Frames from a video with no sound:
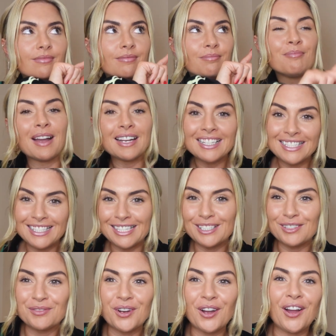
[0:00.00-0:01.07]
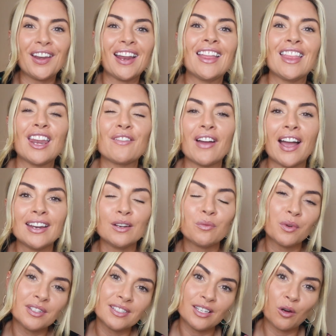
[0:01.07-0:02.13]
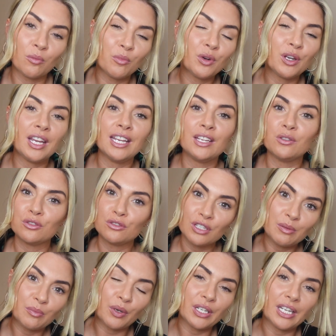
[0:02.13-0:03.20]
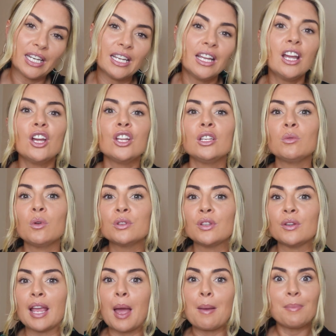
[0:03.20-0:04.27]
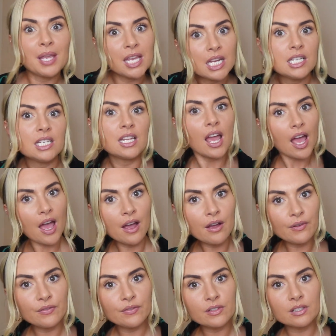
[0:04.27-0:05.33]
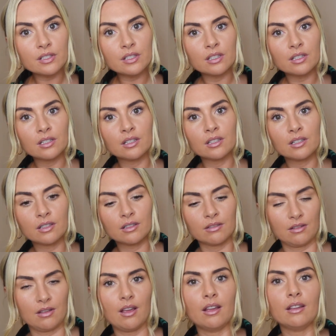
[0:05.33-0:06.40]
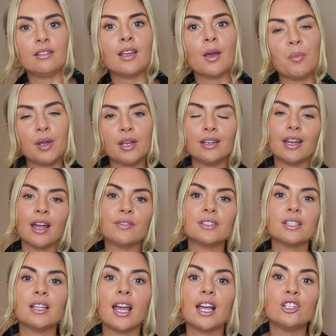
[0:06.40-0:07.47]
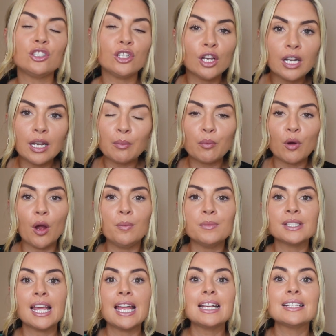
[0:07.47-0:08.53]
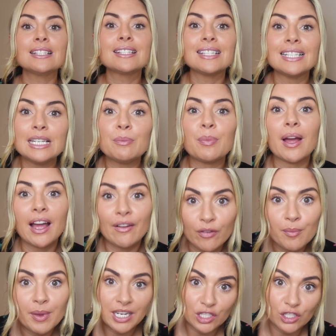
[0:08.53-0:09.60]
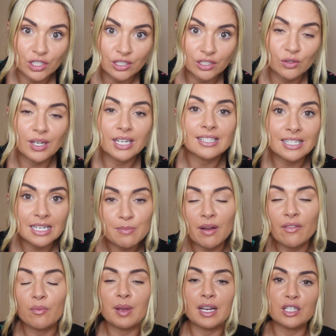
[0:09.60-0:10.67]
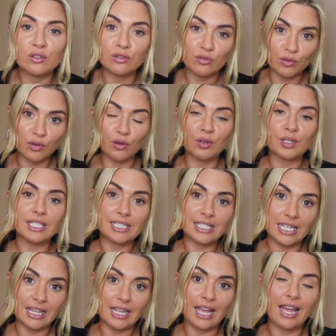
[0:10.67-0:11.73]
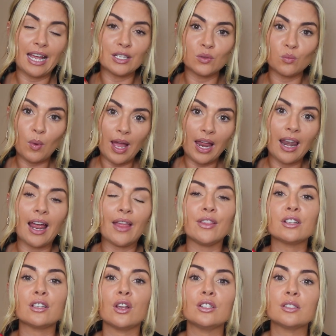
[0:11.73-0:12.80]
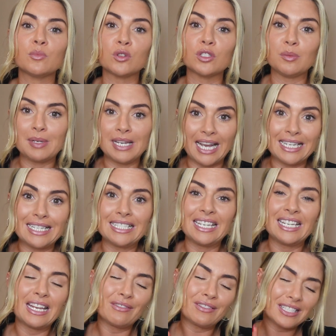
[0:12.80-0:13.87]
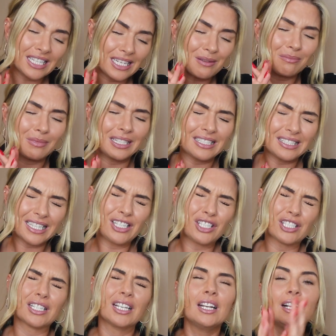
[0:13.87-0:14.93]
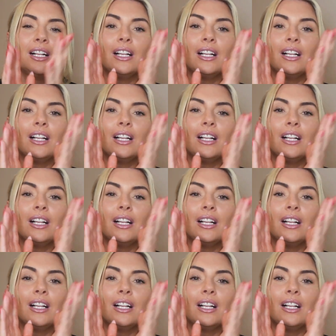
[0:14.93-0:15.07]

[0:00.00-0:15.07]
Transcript: magnetism one, and then I've added ones in on money, your dream body. You also get PDFs. Yeah, you get PDFs in there, journaling prompts, sleep affirmations. You get sleep affirmations recordings in there as well, and there's loads more to be added. EFT meditations.